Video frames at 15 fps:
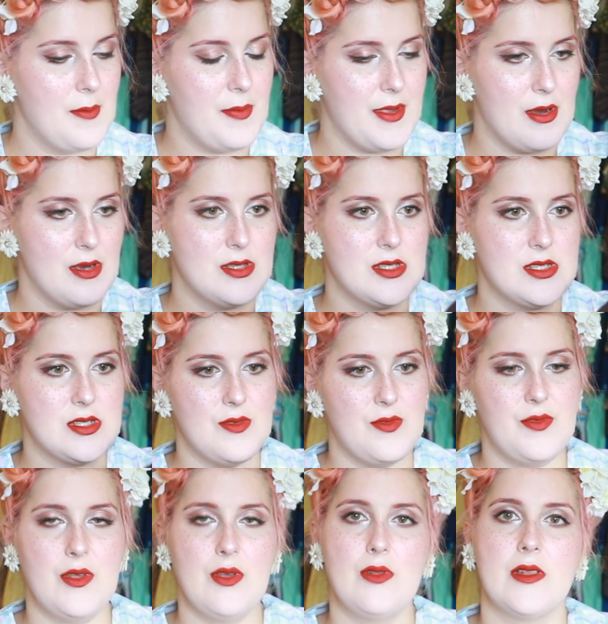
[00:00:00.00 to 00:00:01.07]
there are just a
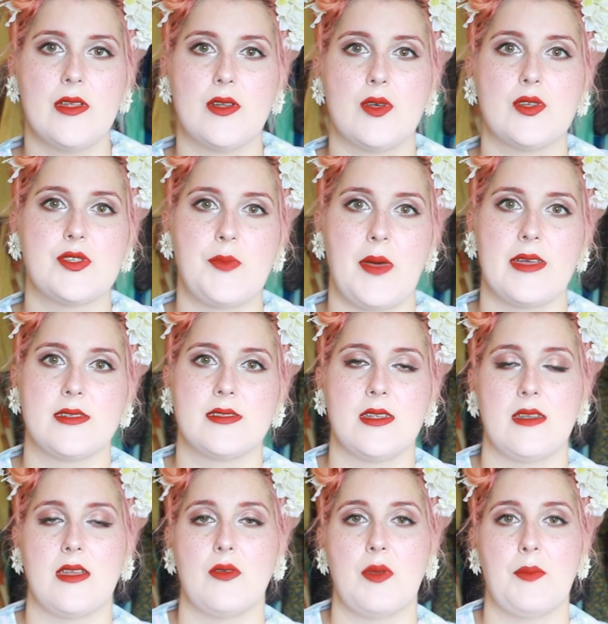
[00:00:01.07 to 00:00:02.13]
few little spots that
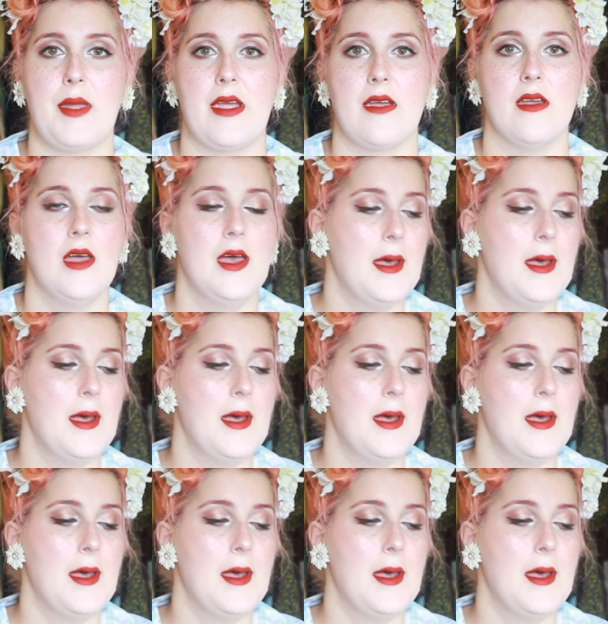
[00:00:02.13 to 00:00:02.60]
need repair.